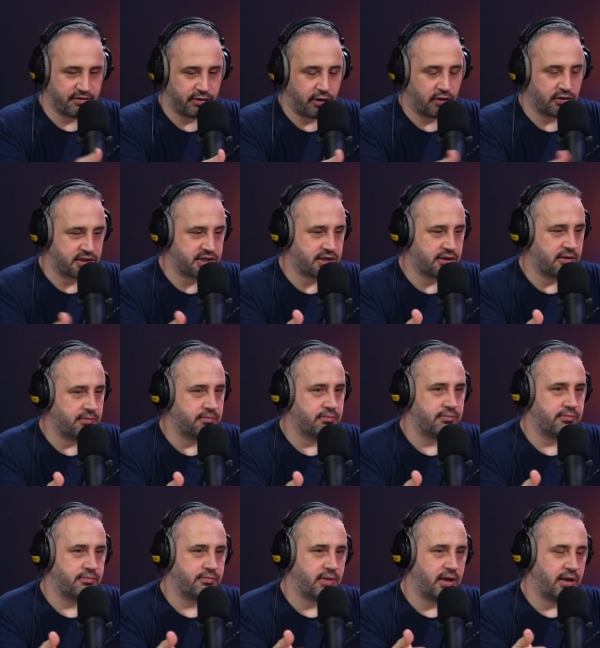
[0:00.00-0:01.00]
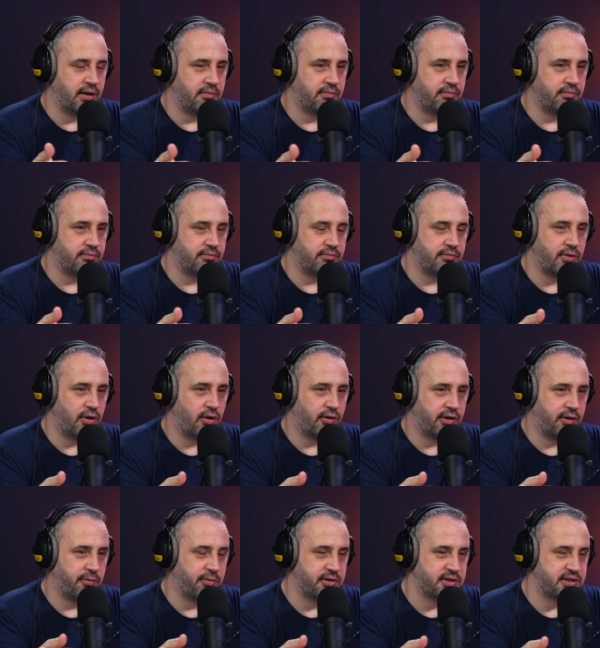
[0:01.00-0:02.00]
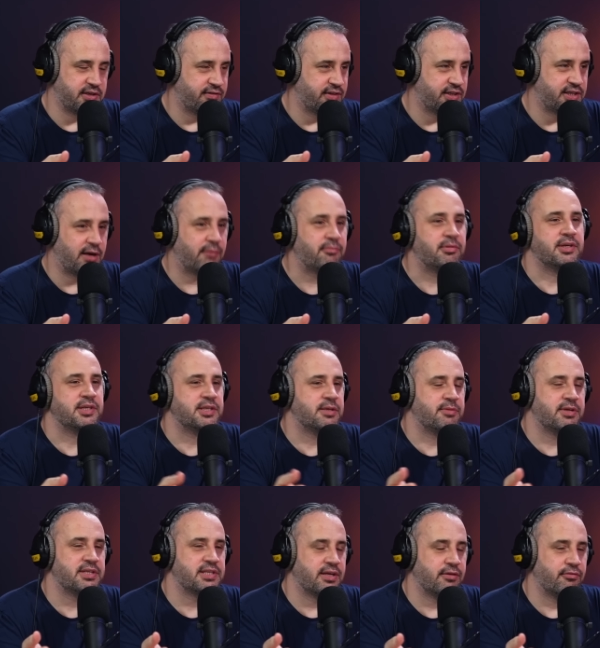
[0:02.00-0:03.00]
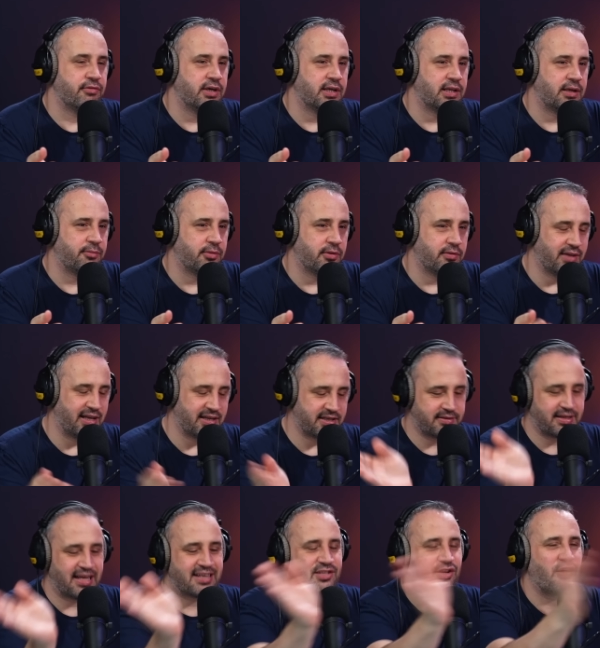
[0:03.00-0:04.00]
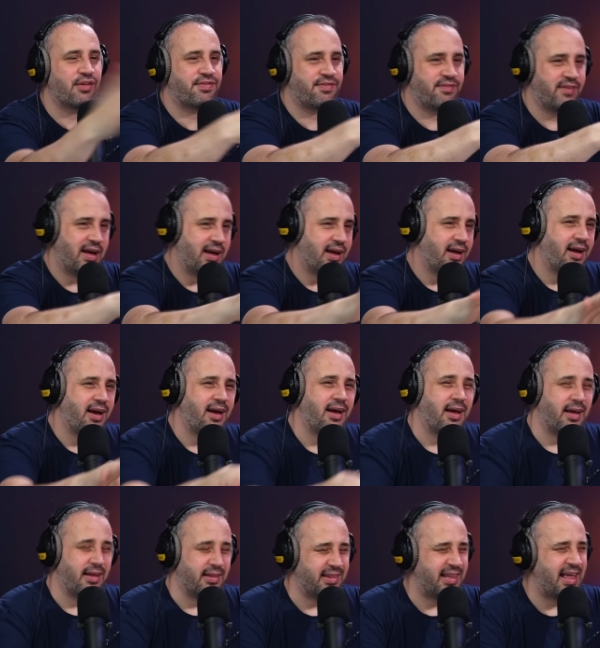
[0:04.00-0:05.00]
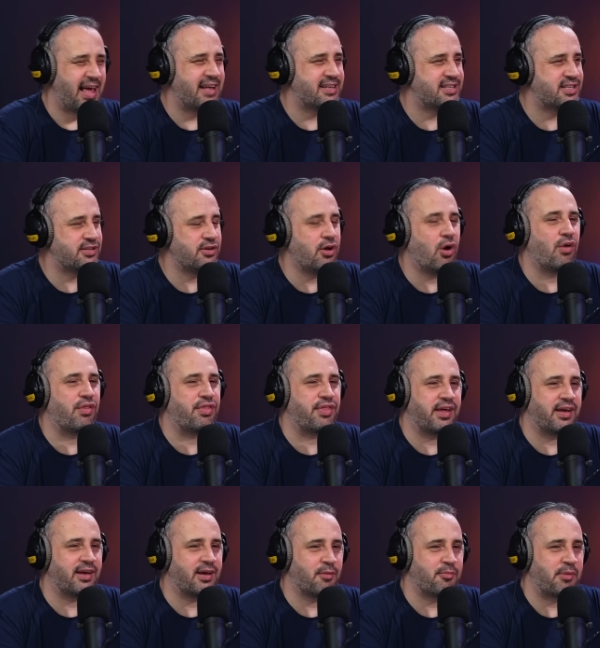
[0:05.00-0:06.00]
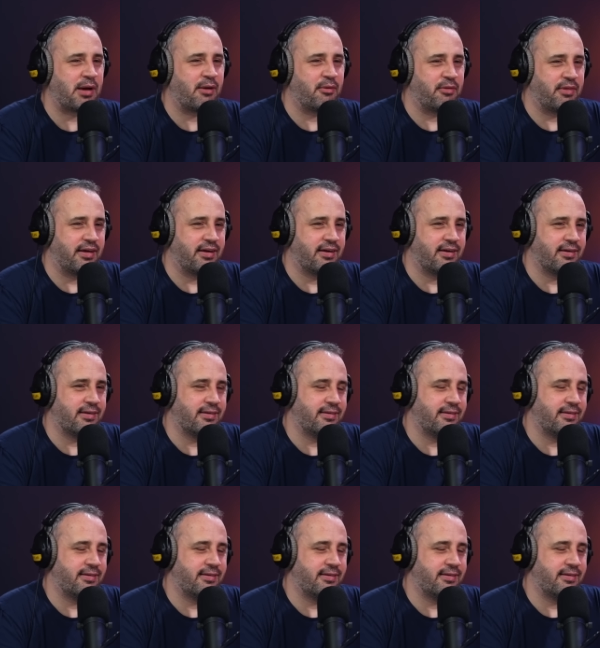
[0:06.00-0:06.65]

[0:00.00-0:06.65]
of long term um, occupancy of the championship, isn't it? Really, but let's it's let's reality not, of human nature. Let's yeah. not but think he, about he's just that.